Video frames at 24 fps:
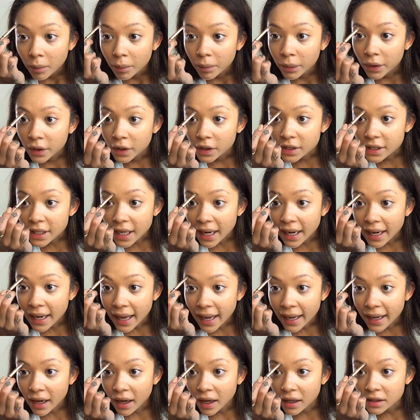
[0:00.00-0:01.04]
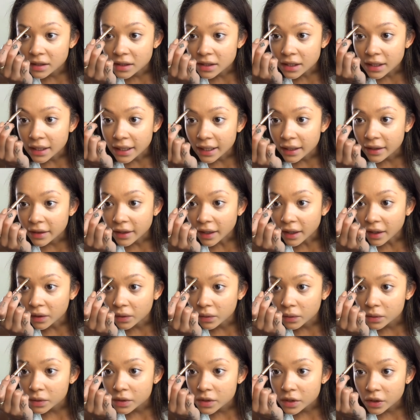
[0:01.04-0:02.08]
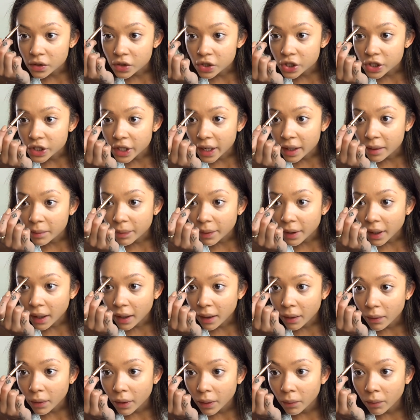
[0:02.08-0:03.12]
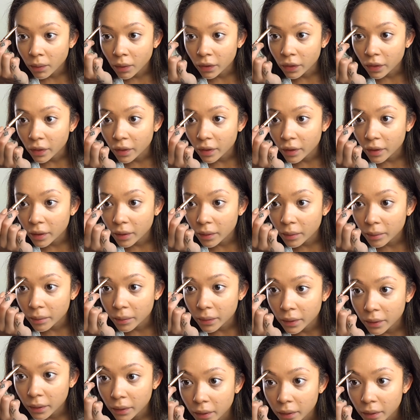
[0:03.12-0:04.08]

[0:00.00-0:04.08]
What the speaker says: put a layer underneath and also shape how I want them.